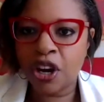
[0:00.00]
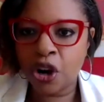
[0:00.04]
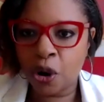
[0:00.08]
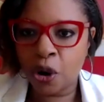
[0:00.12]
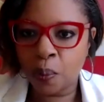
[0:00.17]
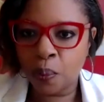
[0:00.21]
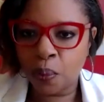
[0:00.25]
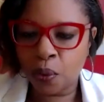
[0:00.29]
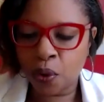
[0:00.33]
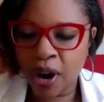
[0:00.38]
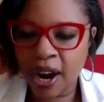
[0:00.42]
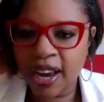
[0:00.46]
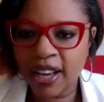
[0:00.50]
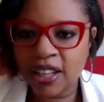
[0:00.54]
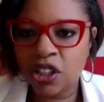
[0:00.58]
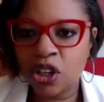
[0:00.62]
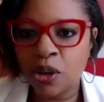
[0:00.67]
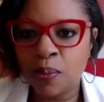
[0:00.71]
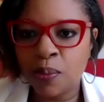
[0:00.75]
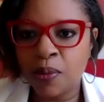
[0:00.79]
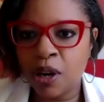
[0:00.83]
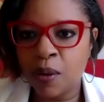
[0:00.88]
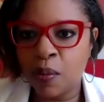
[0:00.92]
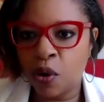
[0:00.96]
your brain
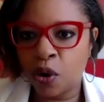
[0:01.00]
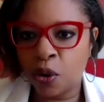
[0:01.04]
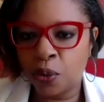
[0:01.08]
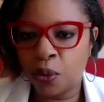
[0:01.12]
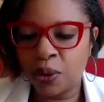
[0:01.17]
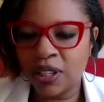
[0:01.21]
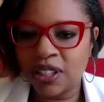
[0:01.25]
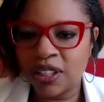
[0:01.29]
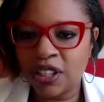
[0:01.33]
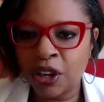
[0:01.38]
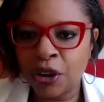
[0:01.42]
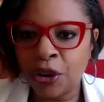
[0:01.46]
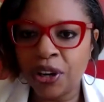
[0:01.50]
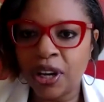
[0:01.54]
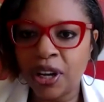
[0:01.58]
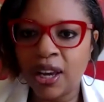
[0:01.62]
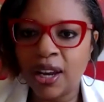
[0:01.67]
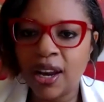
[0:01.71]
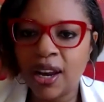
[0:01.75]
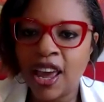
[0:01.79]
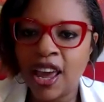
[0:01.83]
to be more resilient,